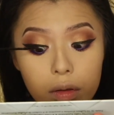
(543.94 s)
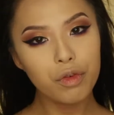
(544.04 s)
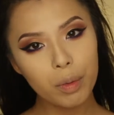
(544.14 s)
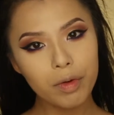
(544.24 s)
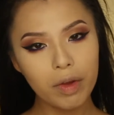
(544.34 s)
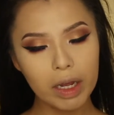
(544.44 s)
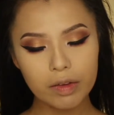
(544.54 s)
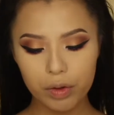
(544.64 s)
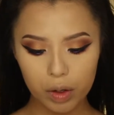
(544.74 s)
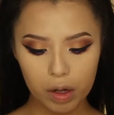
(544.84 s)
For my face
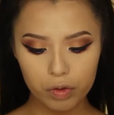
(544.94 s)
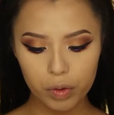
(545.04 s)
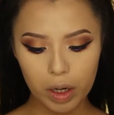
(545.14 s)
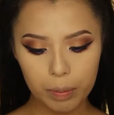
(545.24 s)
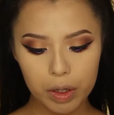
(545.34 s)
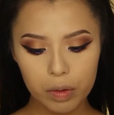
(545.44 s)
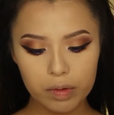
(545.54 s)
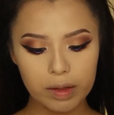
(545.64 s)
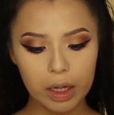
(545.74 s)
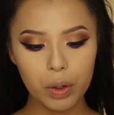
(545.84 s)
to contour, I'm going to
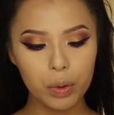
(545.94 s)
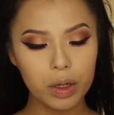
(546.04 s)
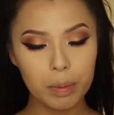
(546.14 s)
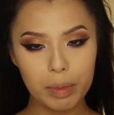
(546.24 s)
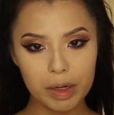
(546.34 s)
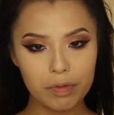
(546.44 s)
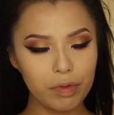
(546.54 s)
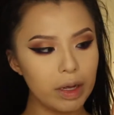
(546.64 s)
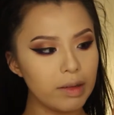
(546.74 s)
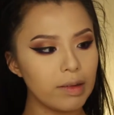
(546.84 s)
use the Hoola
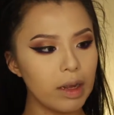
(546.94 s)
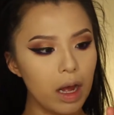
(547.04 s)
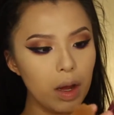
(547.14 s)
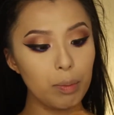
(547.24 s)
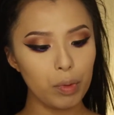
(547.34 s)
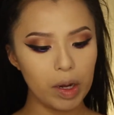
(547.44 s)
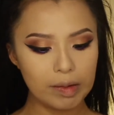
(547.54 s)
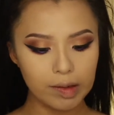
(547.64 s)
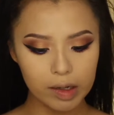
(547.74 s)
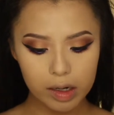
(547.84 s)
Benefit
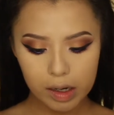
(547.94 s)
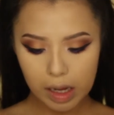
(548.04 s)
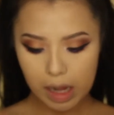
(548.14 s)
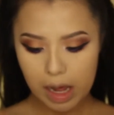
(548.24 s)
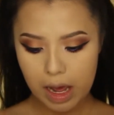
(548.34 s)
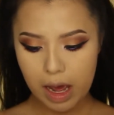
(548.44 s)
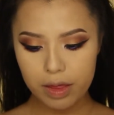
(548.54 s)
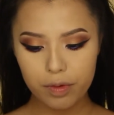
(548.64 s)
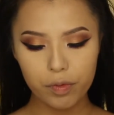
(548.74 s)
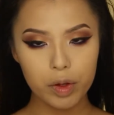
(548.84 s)
bronzer. And
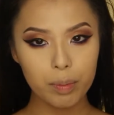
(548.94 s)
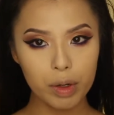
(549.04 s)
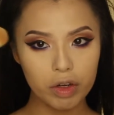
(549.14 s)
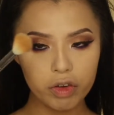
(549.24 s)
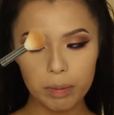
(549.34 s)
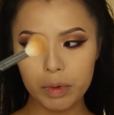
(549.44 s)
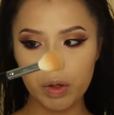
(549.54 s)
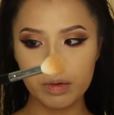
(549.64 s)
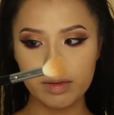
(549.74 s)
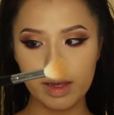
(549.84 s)
then for the brush, I'm
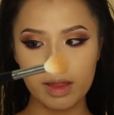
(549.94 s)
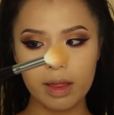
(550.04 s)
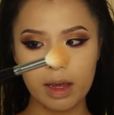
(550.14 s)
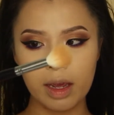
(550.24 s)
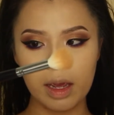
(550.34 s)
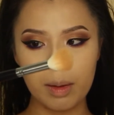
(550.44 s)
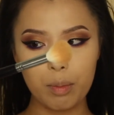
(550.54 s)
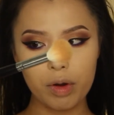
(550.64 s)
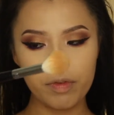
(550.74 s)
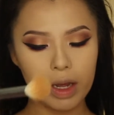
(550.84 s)
using the
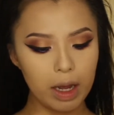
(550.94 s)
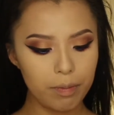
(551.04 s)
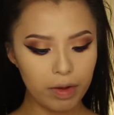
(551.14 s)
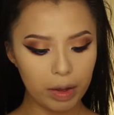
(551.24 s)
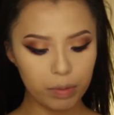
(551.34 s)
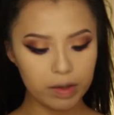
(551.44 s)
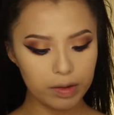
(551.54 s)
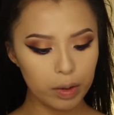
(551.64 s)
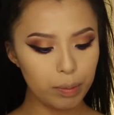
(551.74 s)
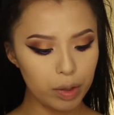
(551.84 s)
Morphe
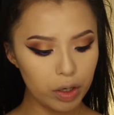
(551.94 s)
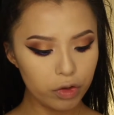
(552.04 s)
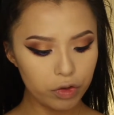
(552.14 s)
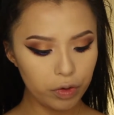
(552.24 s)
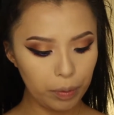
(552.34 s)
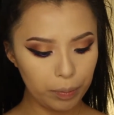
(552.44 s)
M530 brush.